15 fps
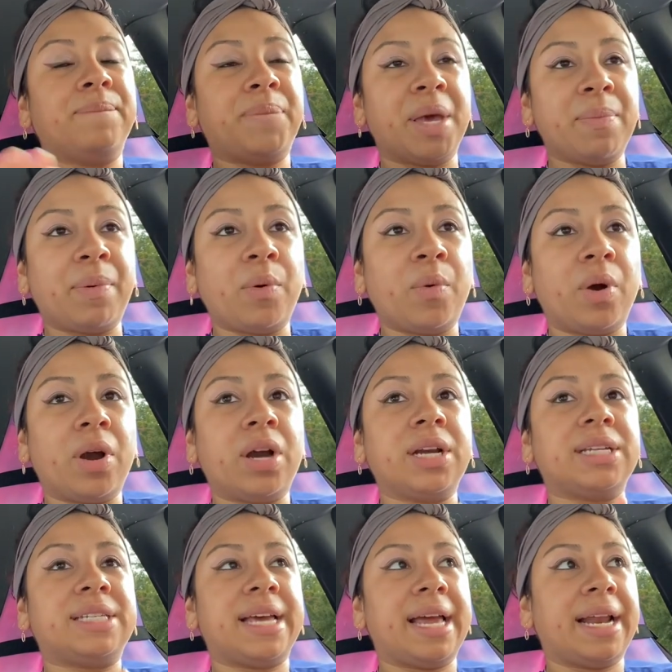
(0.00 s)

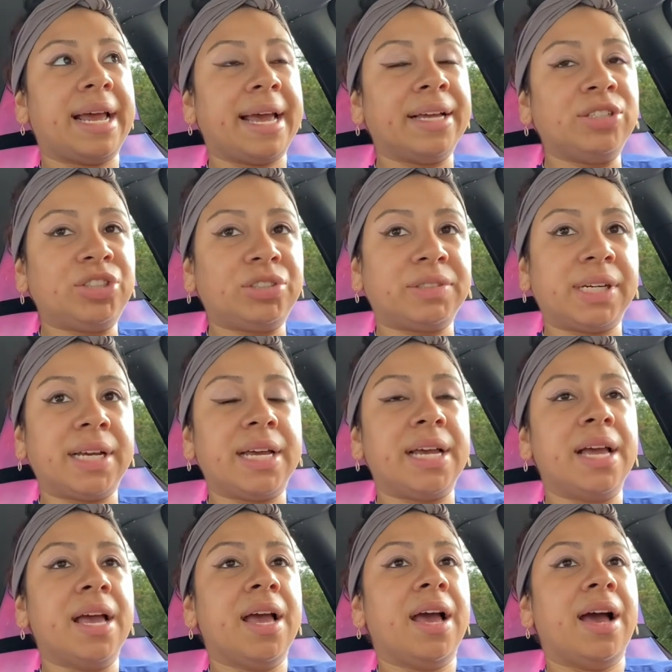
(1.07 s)
paperwork data
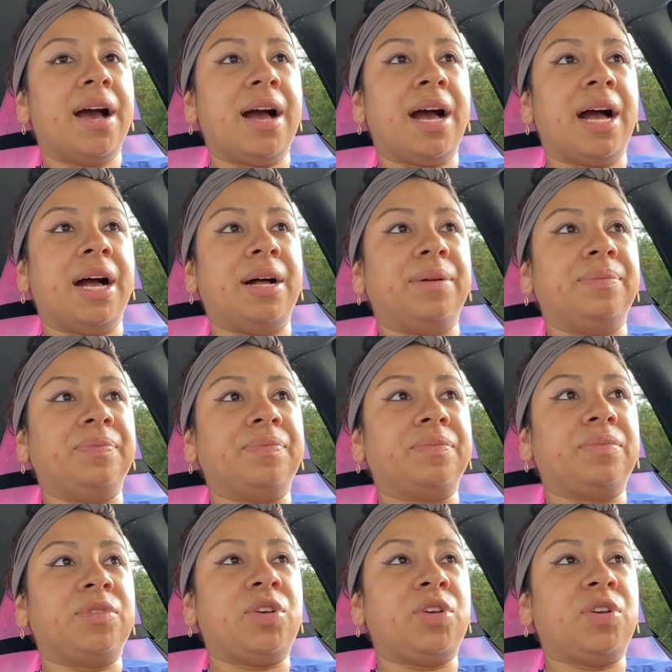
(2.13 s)
entry um,